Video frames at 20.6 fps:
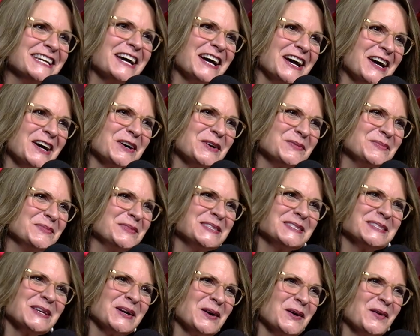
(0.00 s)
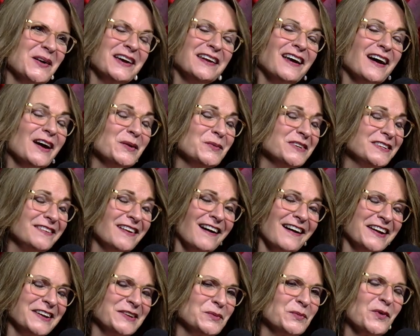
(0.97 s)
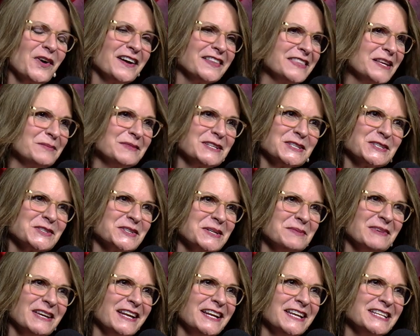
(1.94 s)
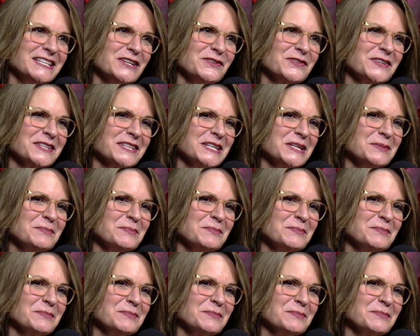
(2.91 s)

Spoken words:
And I would not want them to treat me any differently.